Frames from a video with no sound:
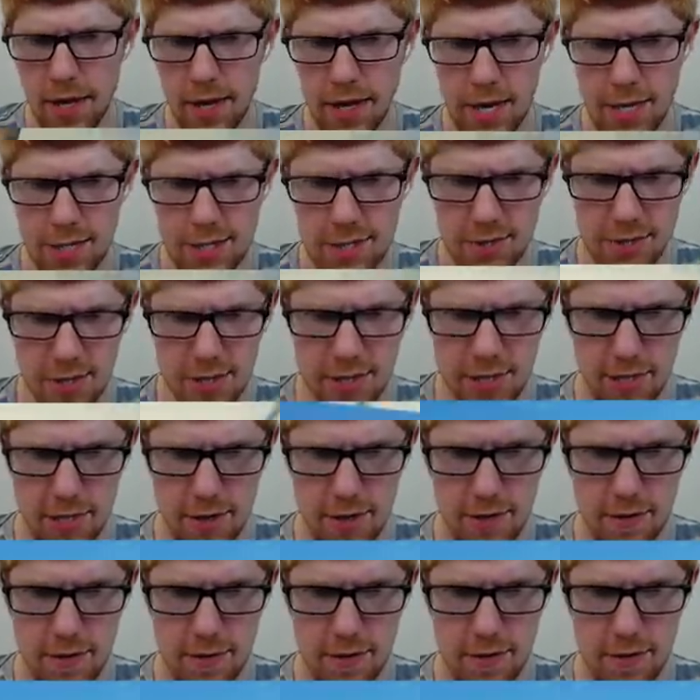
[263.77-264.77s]
Actually, am
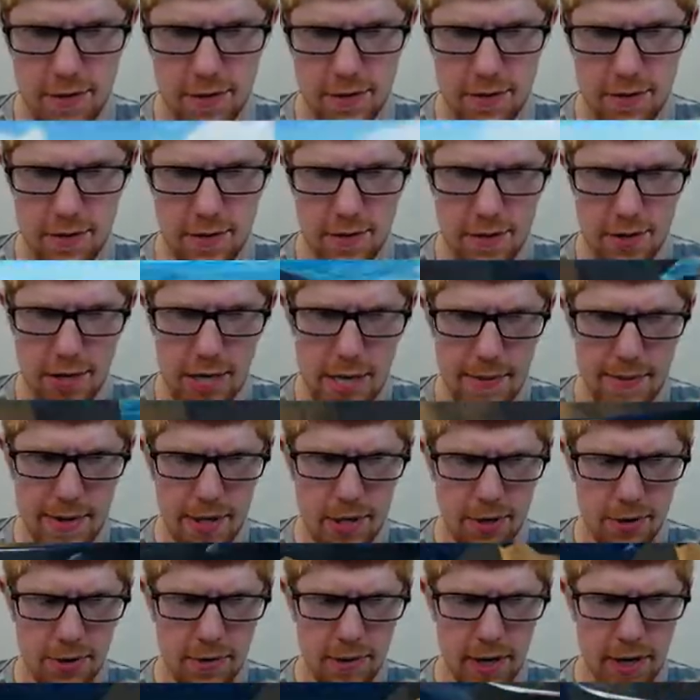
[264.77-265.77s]
I
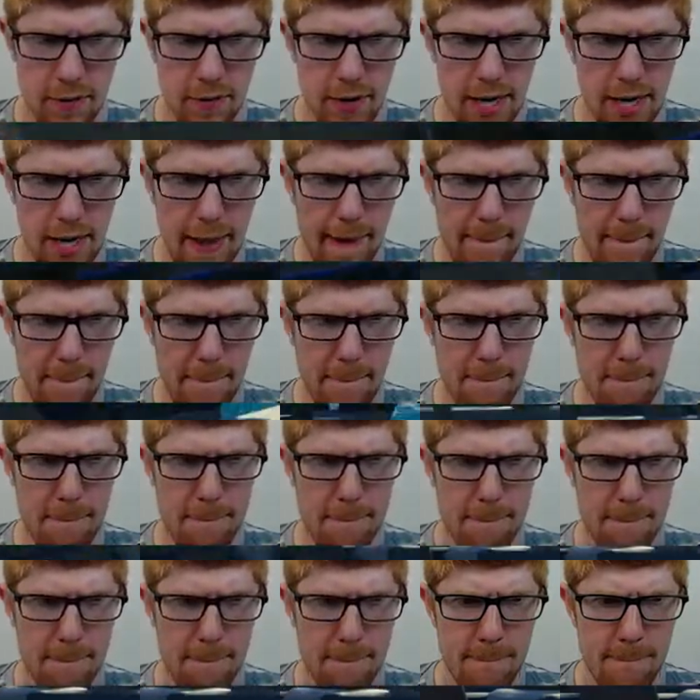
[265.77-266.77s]
going the right way?
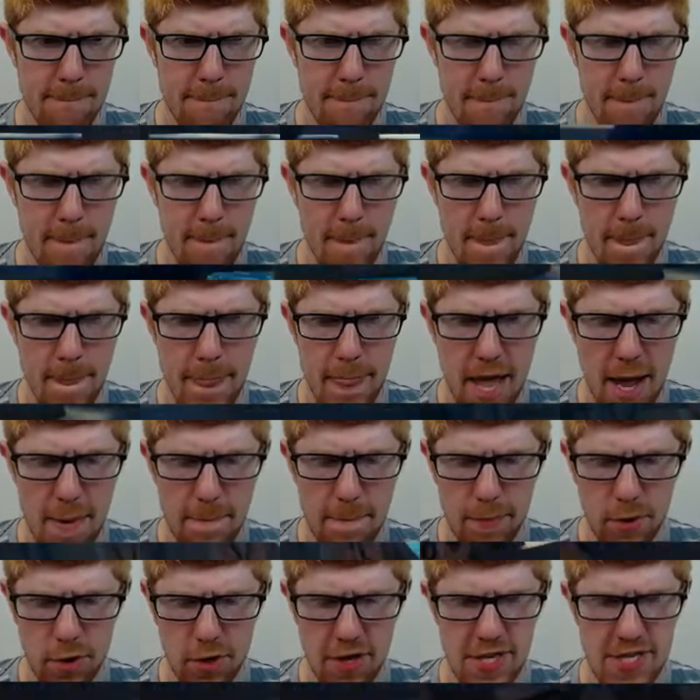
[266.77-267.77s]

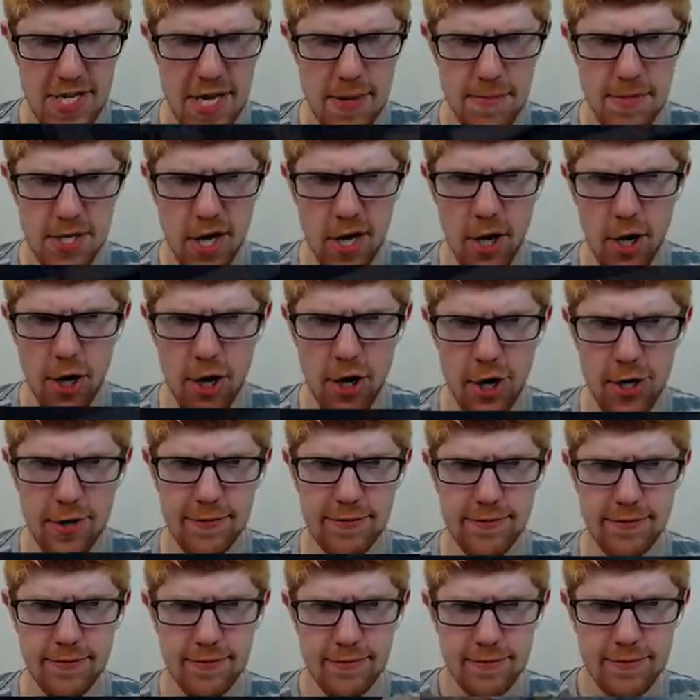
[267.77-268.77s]
Boy, this game's hard.
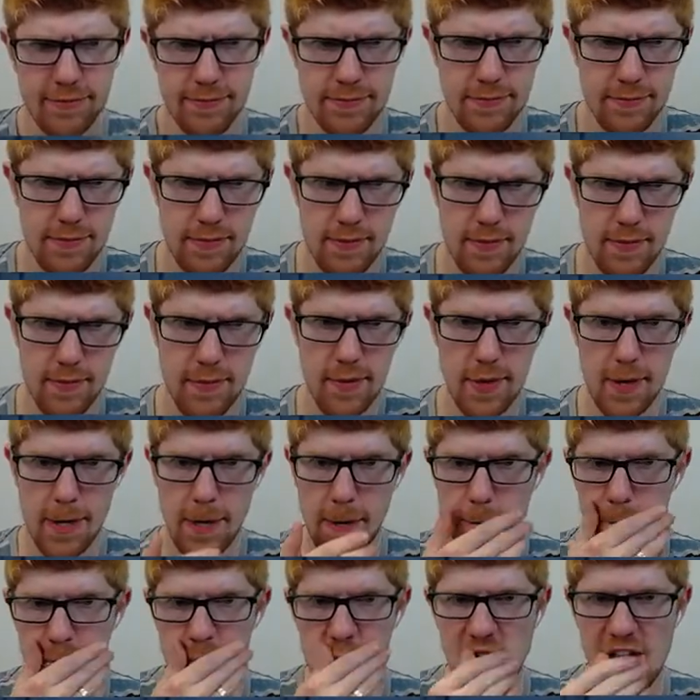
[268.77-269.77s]

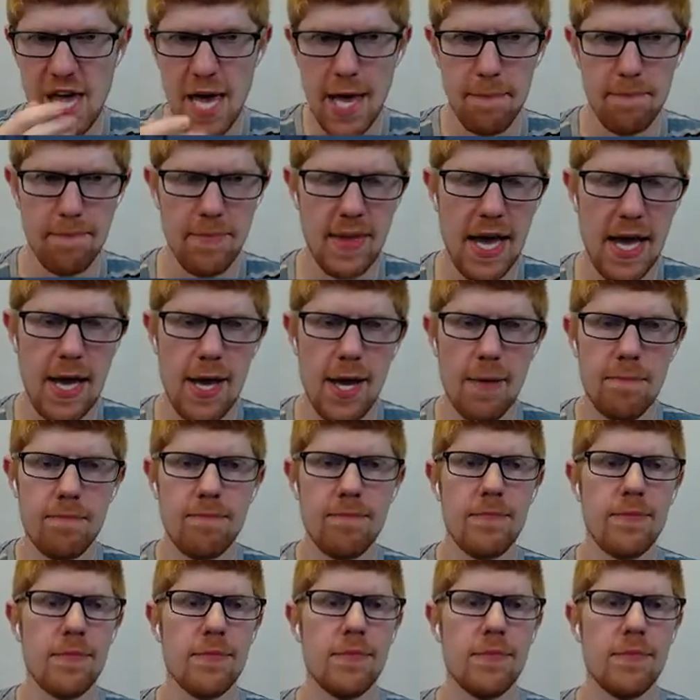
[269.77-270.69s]
Yeah, I am.